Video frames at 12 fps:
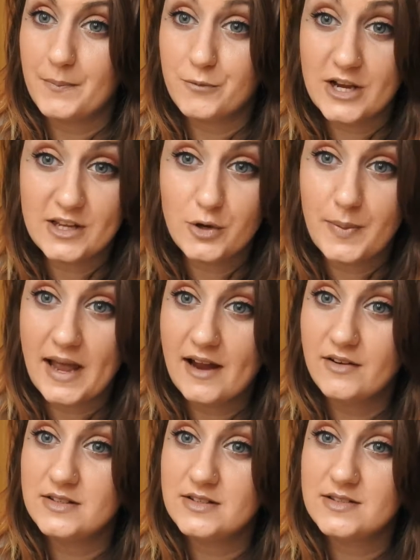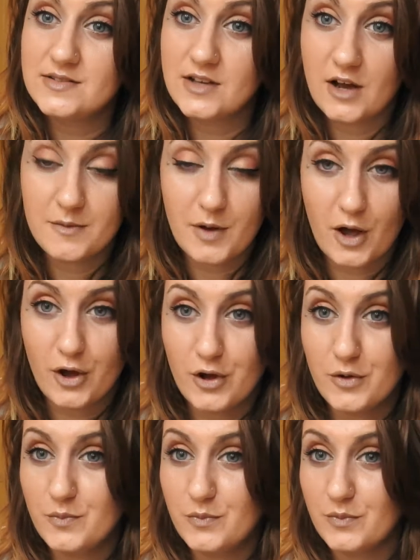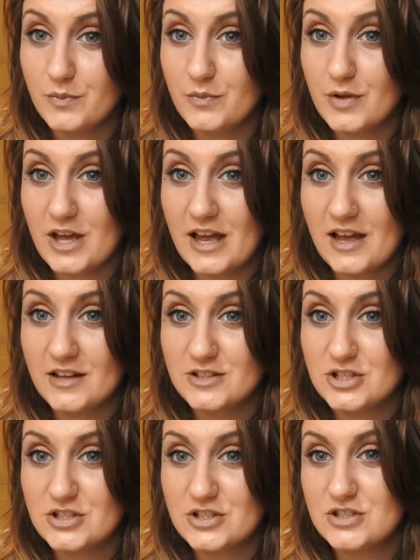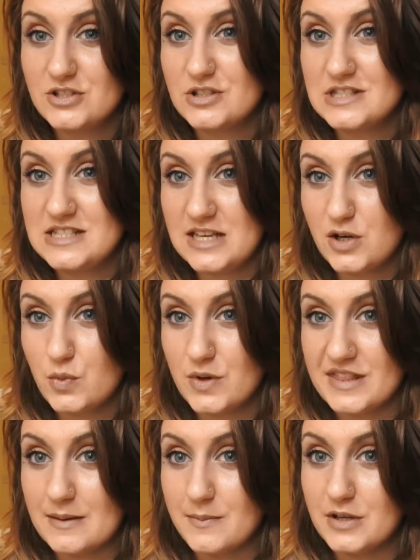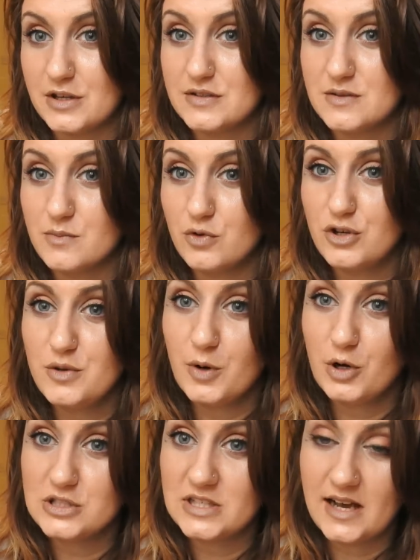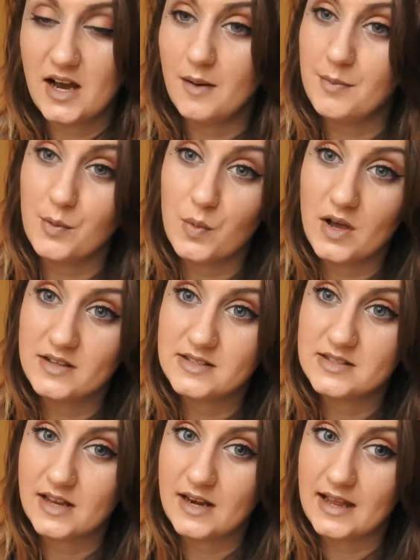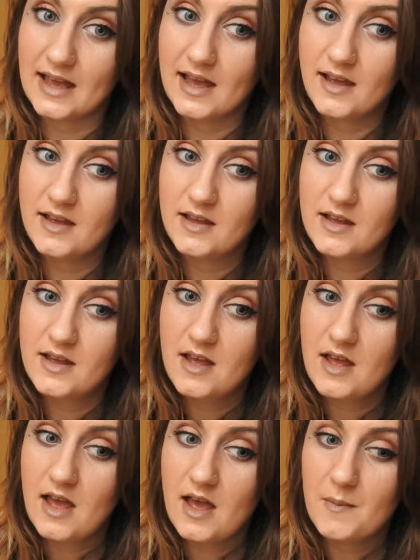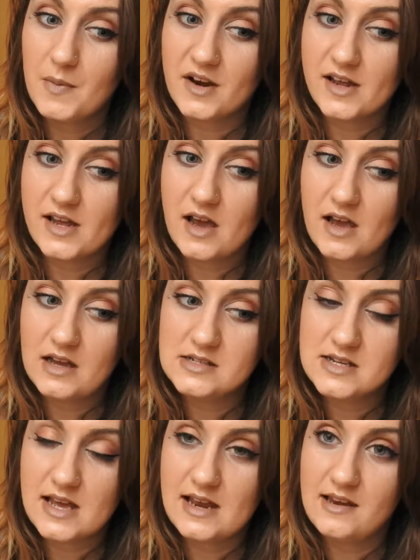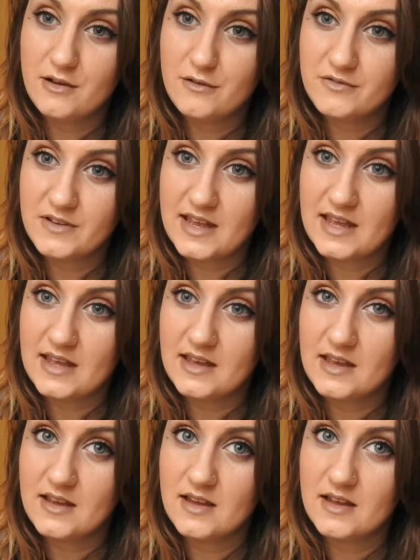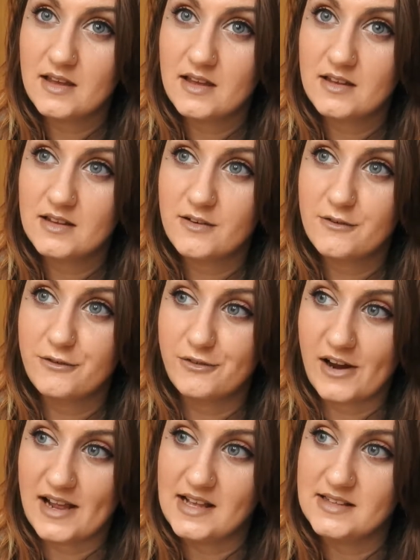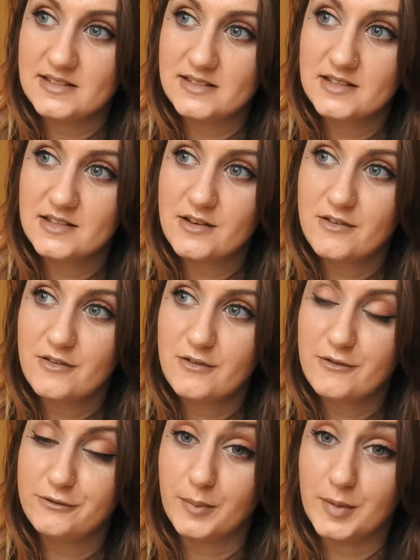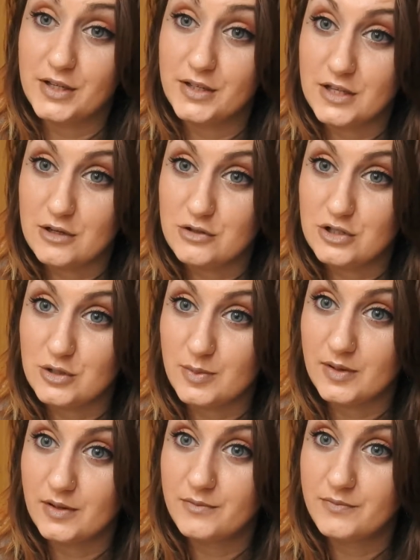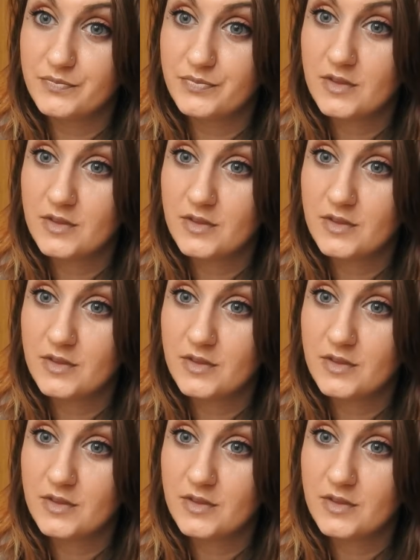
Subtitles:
Ring your parents, Skype home, just deal with it, because the more you bottle it up, the worse it's going to get. But I heard a lovely phrase from another YouTuber,